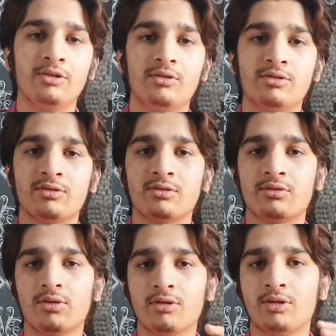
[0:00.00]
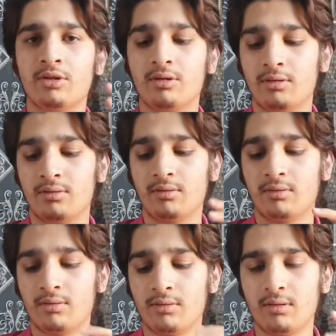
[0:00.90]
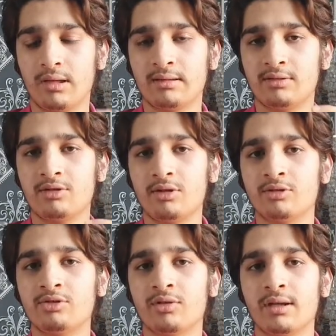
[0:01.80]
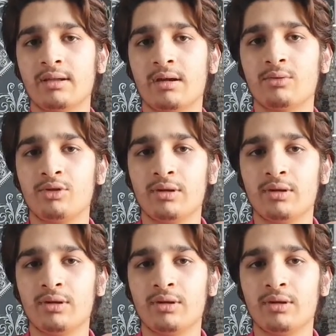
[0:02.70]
it starts to dry down.